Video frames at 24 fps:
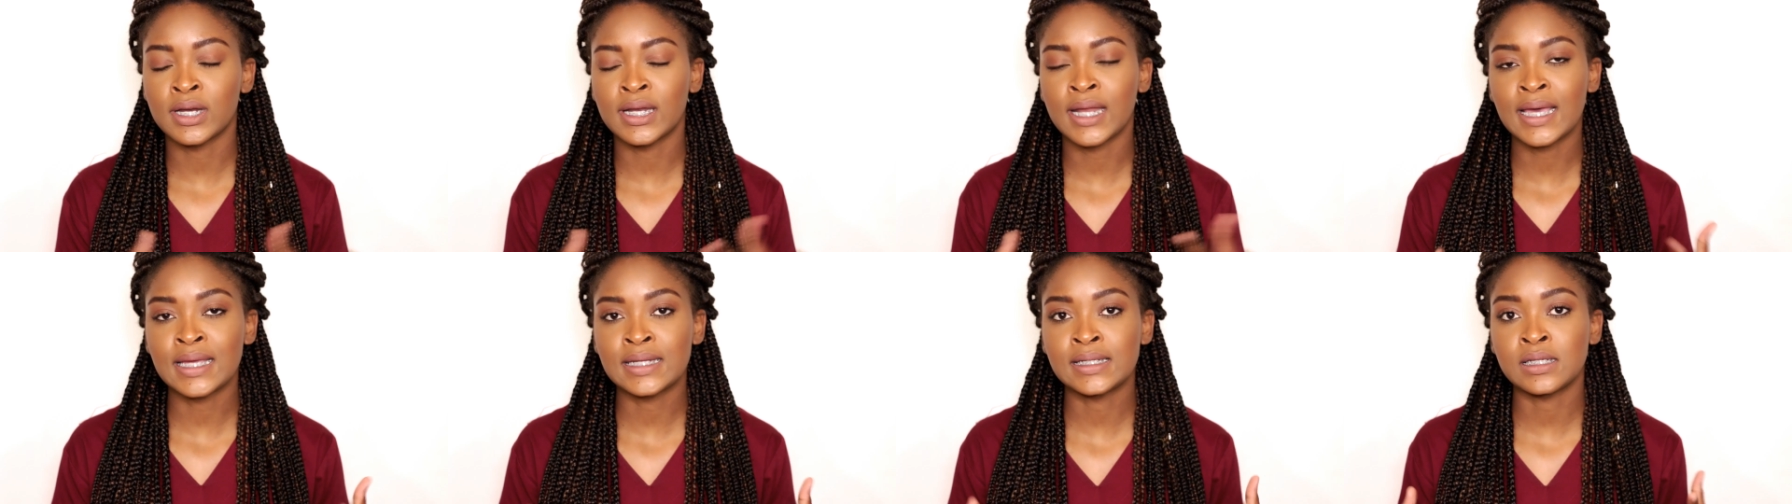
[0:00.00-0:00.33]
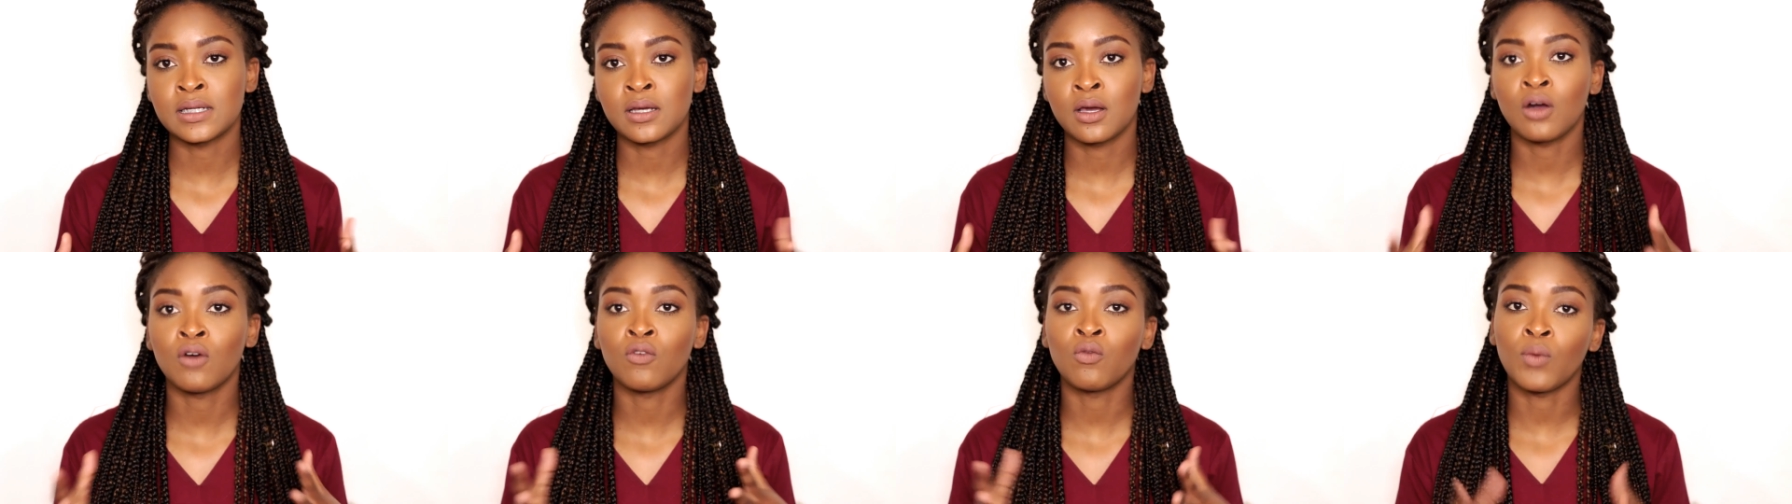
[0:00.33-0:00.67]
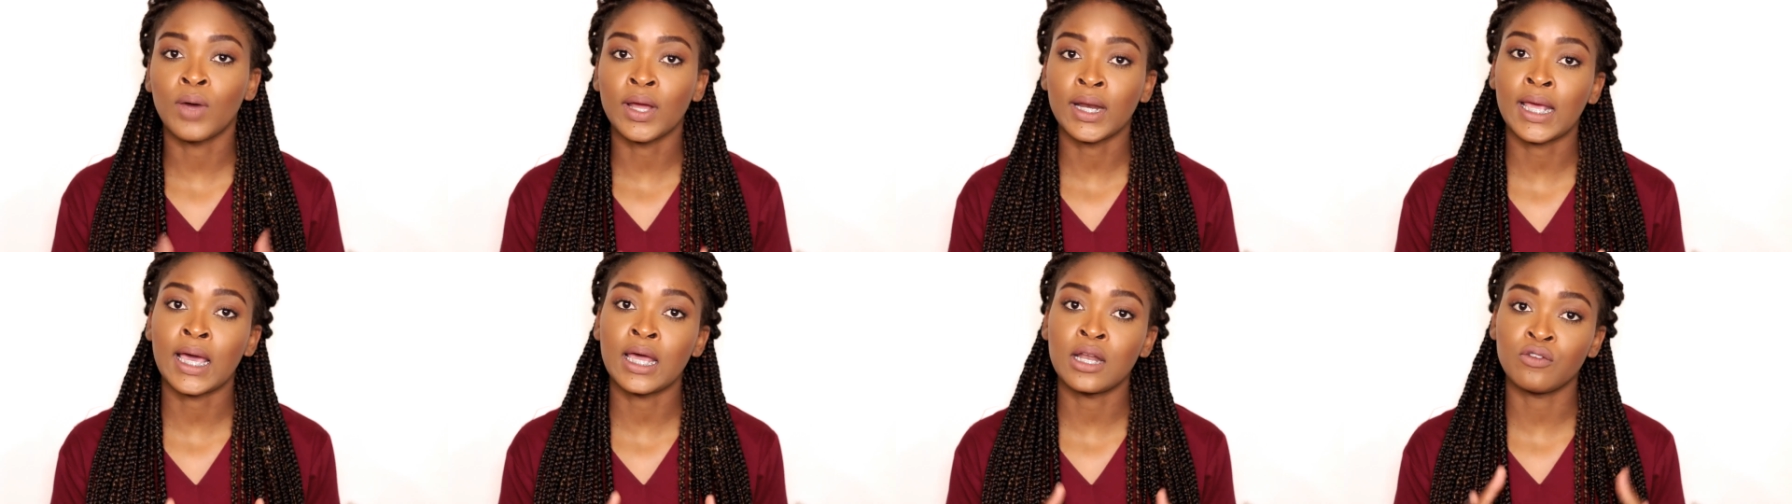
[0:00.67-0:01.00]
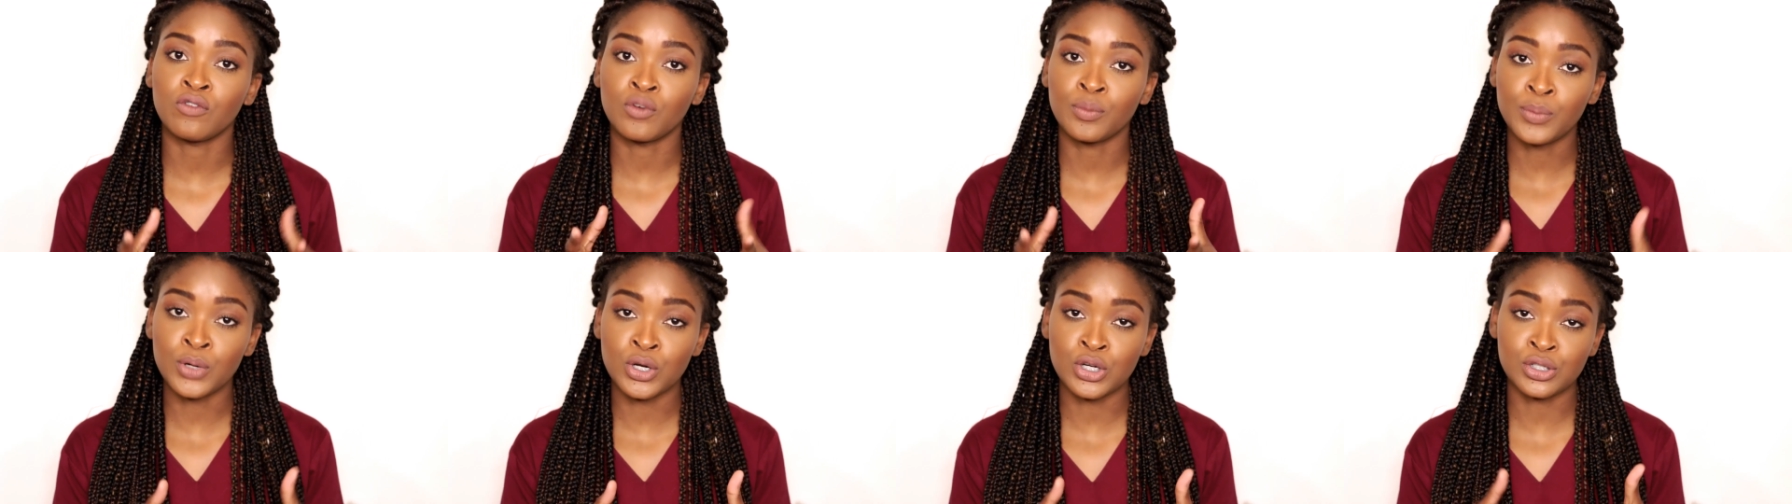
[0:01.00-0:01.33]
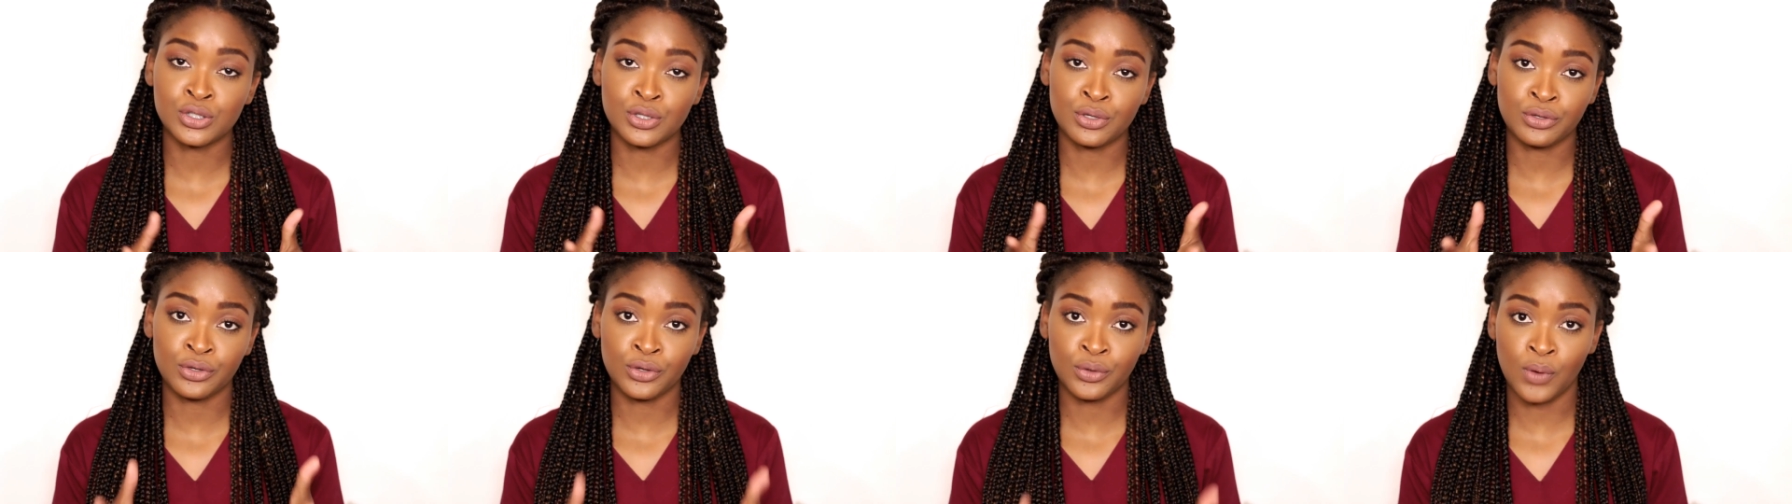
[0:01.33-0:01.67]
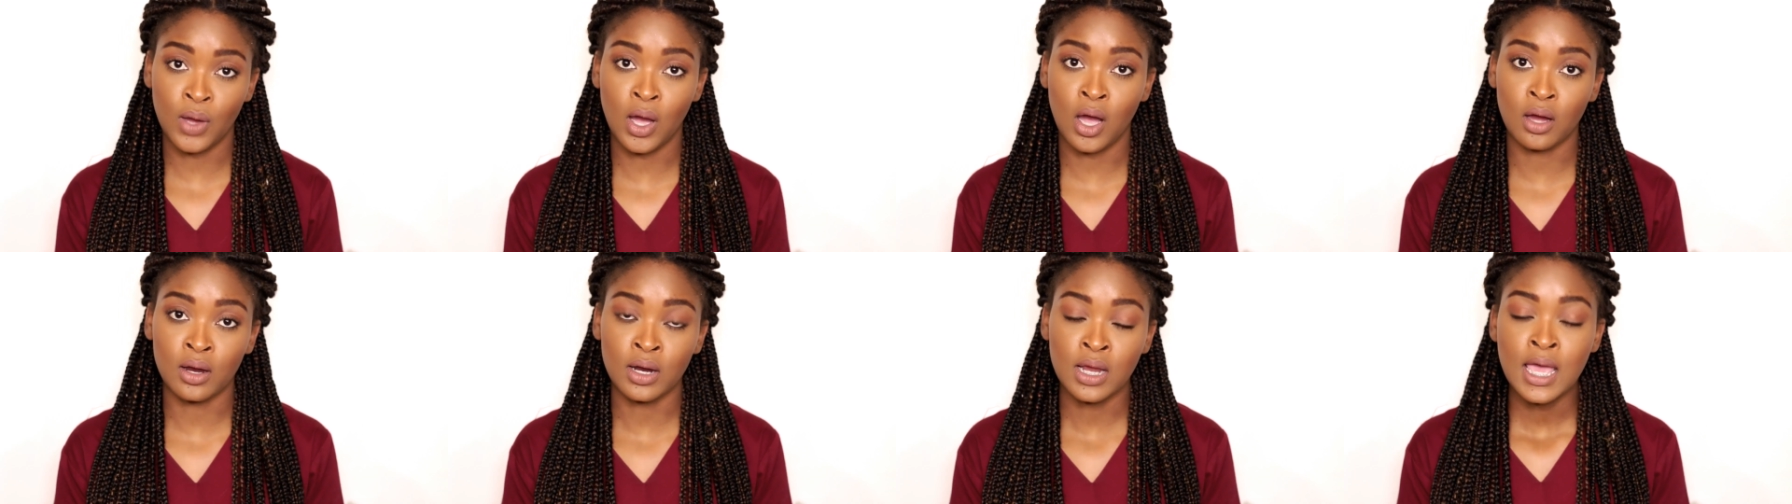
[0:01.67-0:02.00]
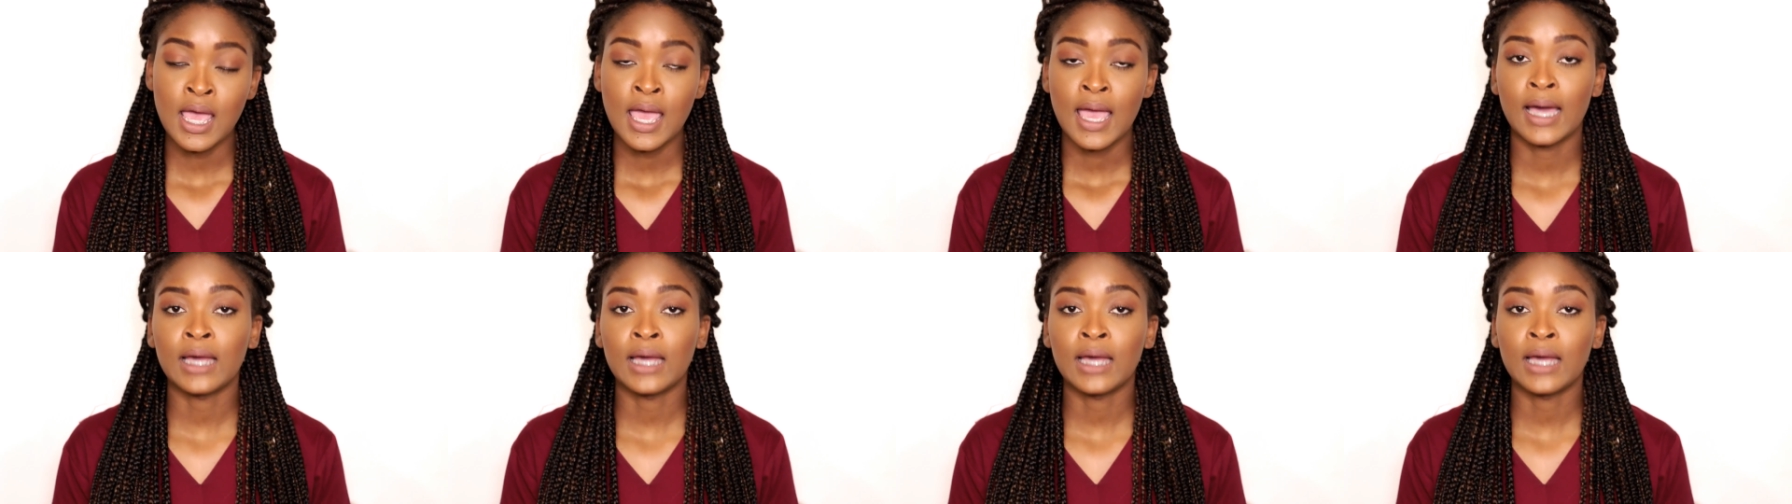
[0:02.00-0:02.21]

an idea of what kind of a person you are?